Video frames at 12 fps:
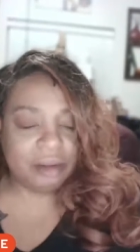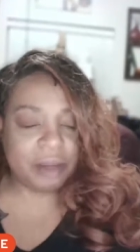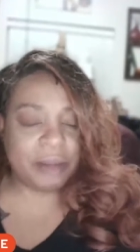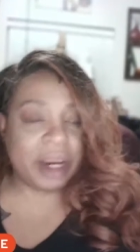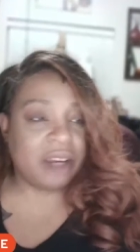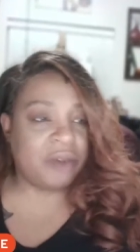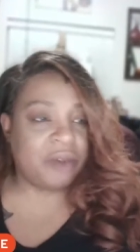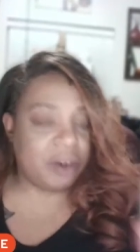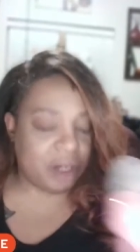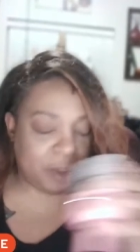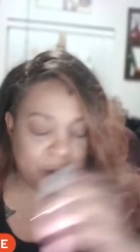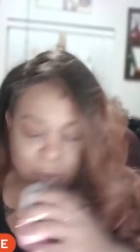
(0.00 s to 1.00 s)
my
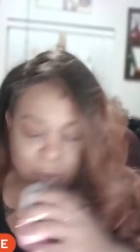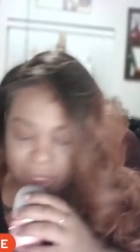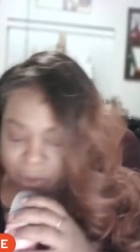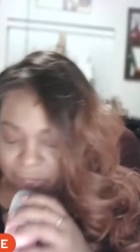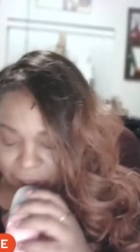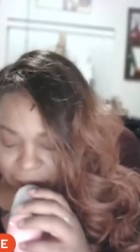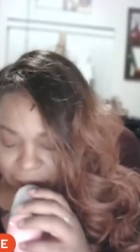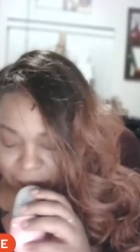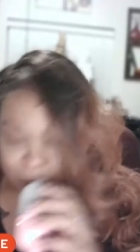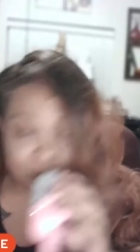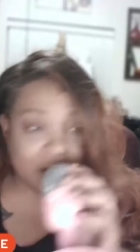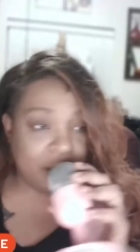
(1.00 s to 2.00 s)
microphone has been way over here this
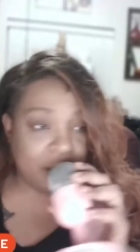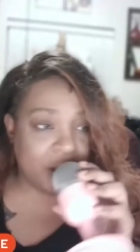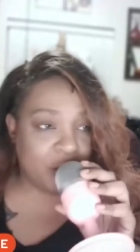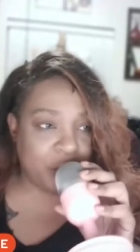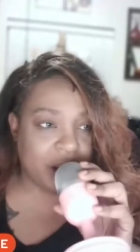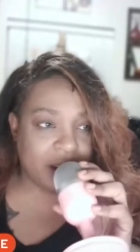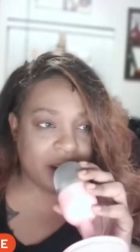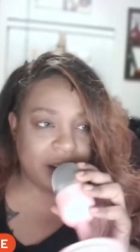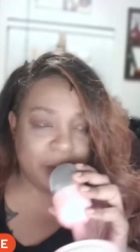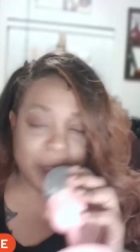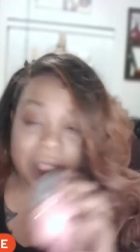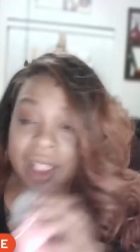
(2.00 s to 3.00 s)
whole time. I hope y'all can
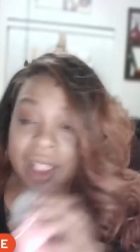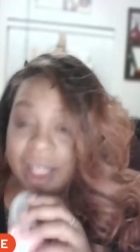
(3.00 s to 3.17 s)
hear me.